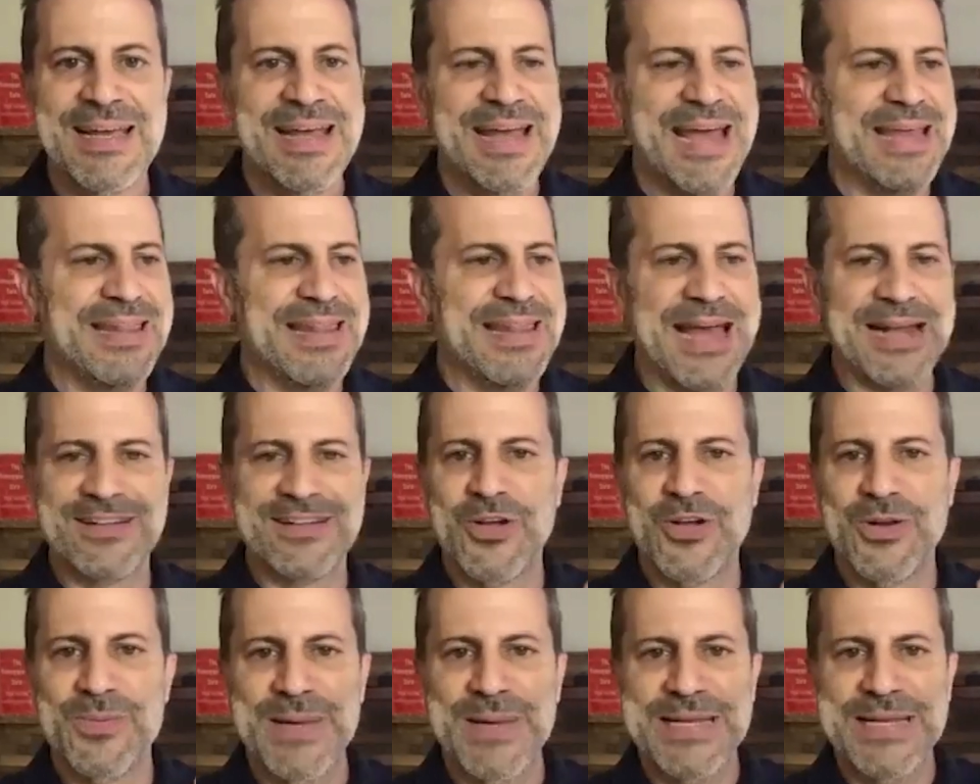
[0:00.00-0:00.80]
And that
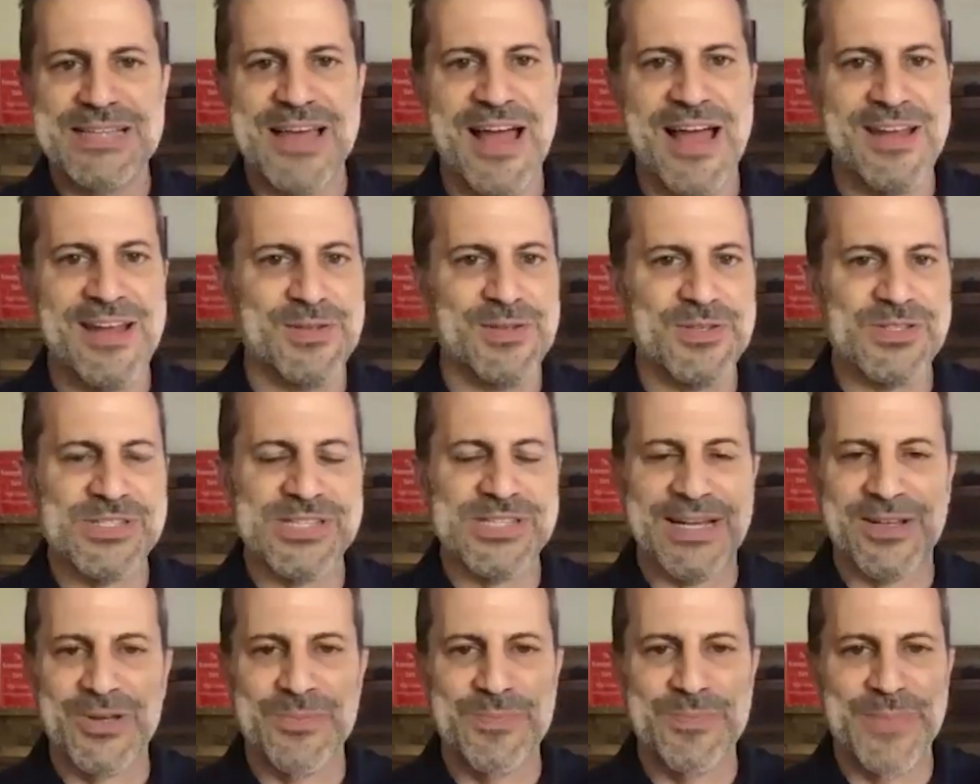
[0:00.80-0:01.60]
could be titles,
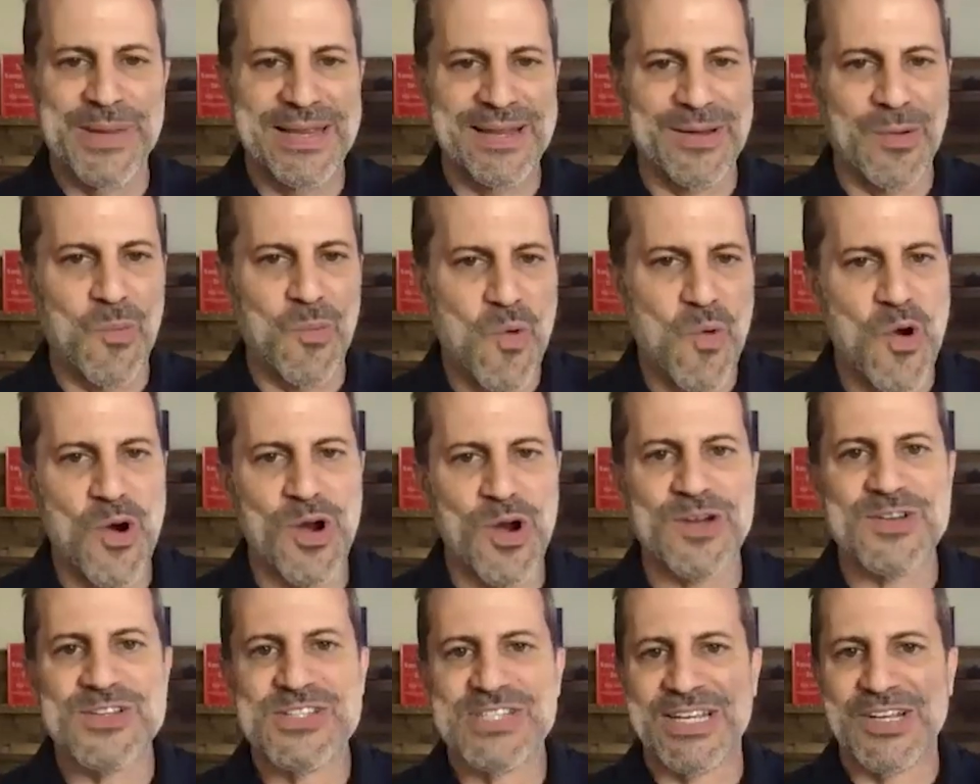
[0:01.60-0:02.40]
that could be
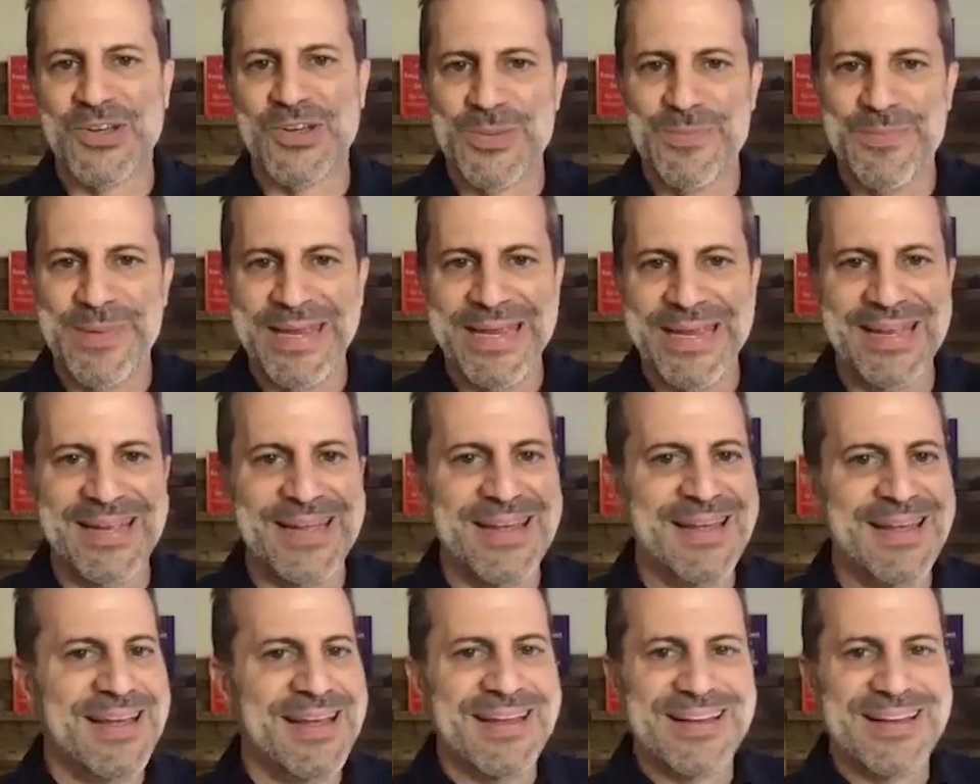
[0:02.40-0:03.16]
awards, it could be,